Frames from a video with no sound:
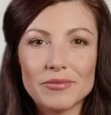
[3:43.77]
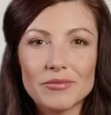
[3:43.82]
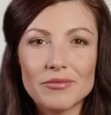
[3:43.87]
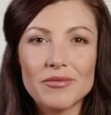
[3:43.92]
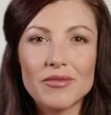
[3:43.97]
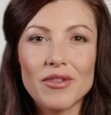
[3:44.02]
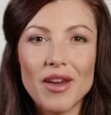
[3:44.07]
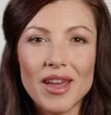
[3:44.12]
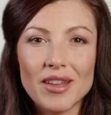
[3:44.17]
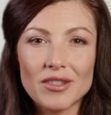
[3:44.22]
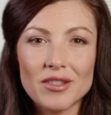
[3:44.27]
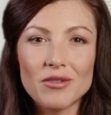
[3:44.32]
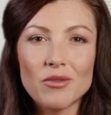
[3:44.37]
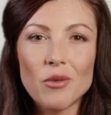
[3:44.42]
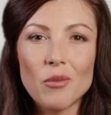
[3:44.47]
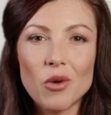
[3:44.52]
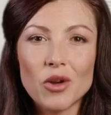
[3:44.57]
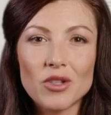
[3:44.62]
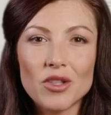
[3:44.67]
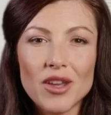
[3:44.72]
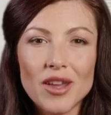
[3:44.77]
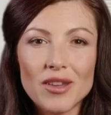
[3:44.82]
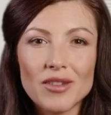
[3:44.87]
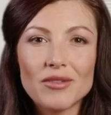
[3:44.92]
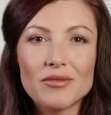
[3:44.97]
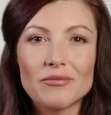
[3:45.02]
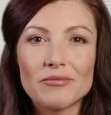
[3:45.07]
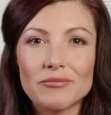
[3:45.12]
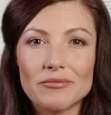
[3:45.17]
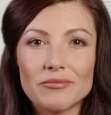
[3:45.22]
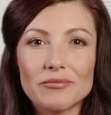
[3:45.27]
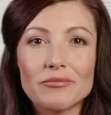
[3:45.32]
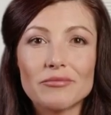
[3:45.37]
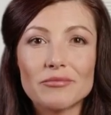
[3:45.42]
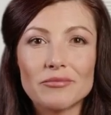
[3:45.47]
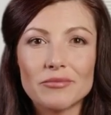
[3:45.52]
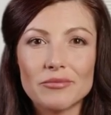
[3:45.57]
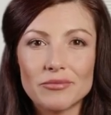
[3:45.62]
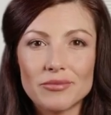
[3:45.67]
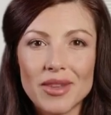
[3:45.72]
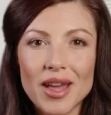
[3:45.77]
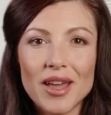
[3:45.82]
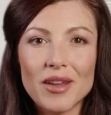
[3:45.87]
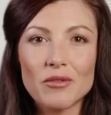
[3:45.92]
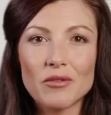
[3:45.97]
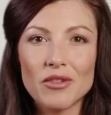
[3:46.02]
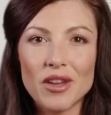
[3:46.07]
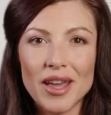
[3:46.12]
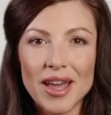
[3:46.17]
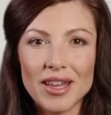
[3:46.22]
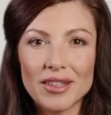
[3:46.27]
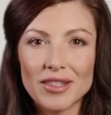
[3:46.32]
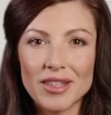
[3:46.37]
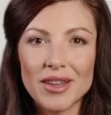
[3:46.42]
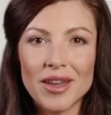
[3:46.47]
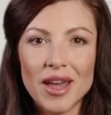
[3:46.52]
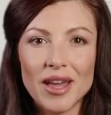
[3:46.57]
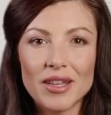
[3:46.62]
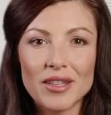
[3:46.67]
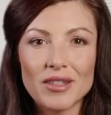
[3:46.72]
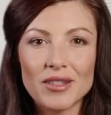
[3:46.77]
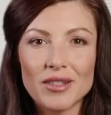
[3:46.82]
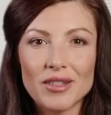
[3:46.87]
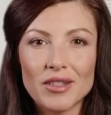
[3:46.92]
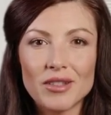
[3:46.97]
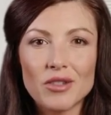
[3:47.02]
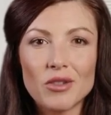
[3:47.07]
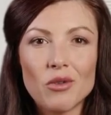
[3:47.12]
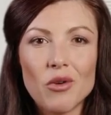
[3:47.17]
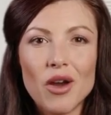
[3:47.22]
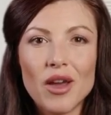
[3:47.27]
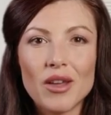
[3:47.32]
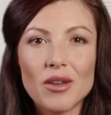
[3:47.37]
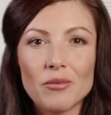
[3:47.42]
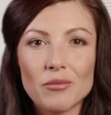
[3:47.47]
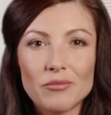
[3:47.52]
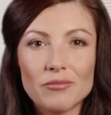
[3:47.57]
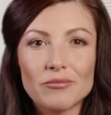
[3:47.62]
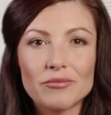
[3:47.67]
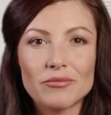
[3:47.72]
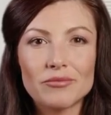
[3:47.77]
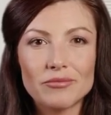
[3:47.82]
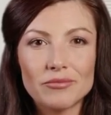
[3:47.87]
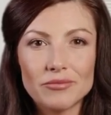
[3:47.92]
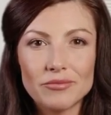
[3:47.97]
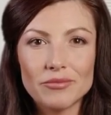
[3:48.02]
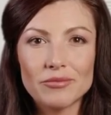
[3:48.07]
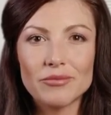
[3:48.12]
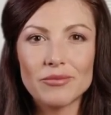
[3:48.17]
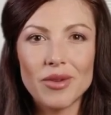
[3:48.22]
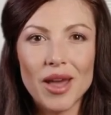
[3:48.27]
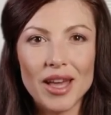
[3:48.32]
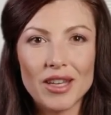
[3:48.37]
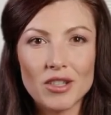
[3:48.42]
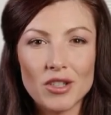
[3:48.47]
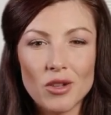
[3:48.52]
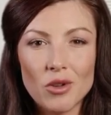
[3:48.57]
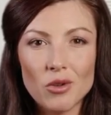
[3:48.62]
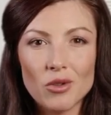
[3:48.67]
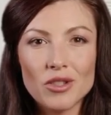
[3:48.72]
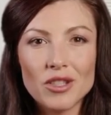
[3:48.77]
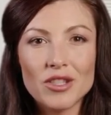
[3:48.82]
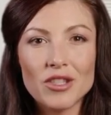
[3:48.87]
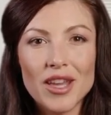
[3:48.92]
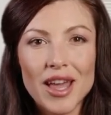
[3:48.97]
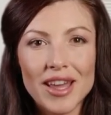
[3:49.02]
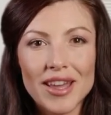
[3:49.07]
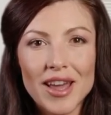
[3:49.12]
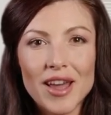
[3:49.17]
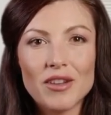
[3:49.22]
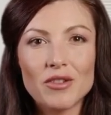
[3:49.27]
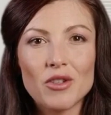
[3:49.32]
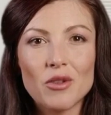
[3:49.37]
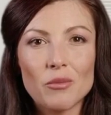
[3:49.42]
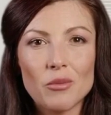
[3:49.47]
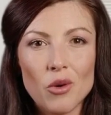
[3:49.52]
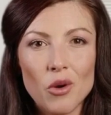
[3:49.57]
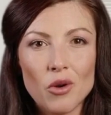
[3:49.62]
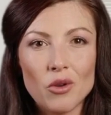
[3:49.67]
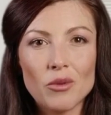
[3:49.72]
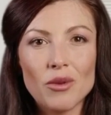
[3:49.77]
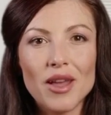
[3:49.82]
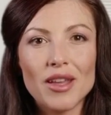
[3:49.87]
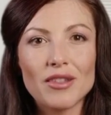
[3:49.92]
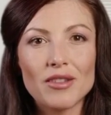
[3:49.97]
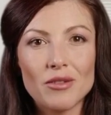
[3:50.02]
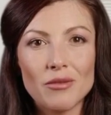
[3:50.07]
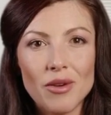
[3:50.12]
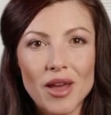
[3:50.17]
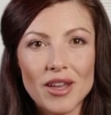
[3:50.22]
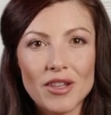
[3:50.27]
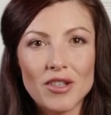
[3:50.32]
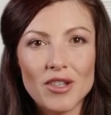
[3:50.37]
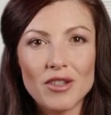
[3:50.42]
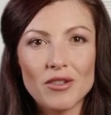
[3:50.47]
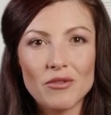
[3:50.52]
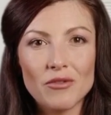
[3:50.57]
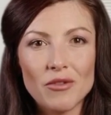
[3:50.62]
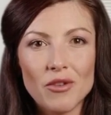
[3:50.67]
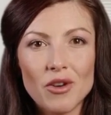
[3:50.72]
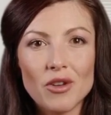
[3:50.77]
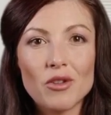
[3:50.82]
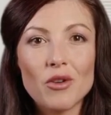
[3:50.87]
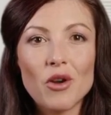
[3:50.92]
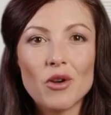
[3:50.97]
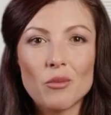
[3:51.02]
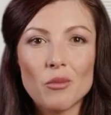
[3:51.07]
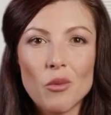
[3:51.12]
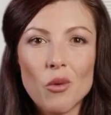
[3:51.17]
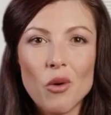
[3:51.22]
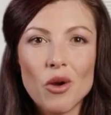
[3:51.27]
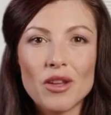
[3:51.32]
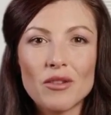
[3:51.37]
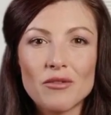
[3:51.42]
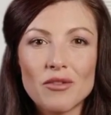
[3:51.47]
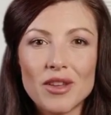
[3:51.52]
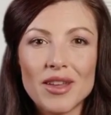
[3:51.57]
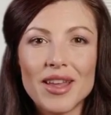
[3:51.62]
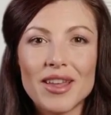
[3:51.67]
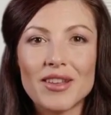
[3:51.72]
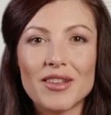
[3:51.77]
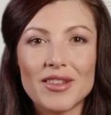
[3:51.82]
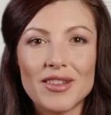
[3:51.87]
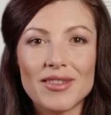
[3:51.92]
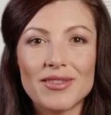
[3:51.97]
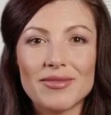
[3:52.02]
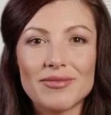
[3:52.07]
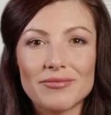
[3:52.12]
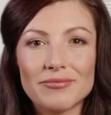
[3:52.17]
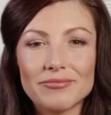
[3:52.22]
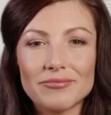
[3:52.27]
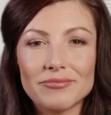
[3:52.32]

Thanks for watching. Don't forget to like and subscribe. Make sure to check out the blog post version for a lot more information.